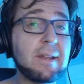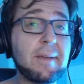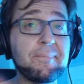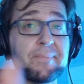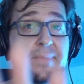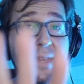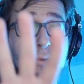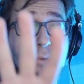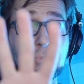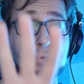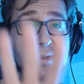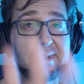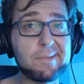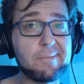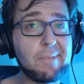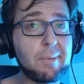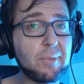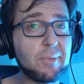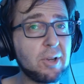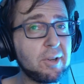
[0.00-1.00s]
and we
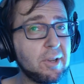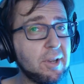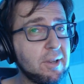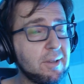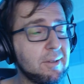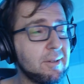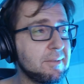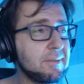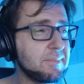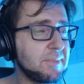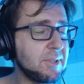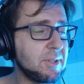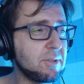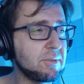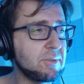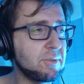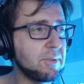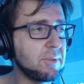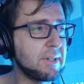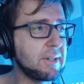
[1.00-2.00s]
I'm gonna um, you know
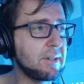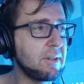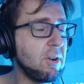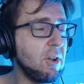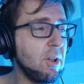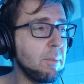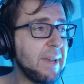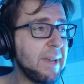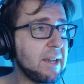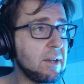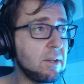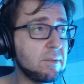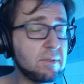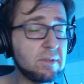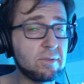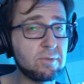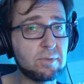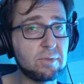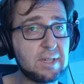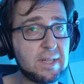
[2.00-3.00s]
do a callback
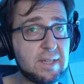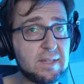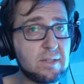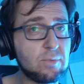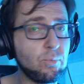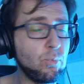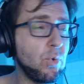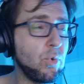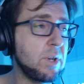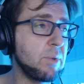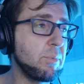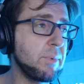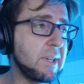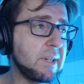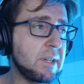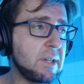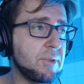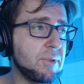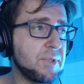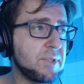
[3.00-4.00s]
on to this when we
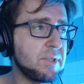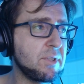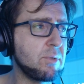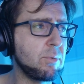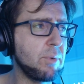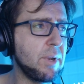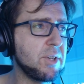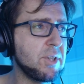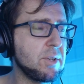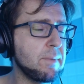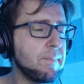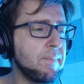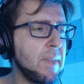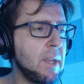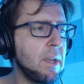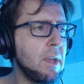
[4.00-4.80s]
encounter the situation.